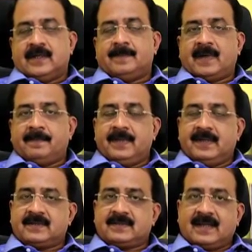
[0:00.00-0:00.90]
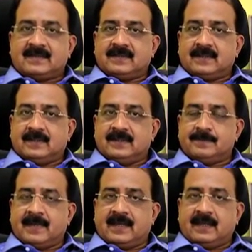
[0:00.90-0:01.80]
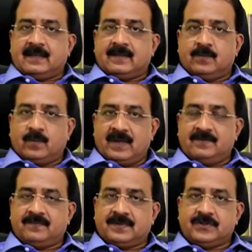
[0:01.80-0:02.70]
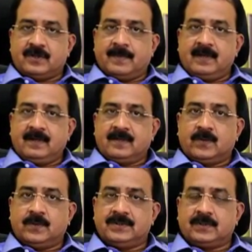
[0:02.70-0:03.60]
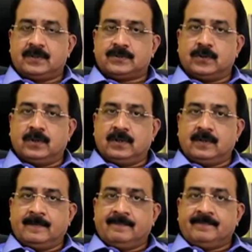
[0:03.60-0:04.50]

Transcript: and my biggest asset is my wife Shama, who is also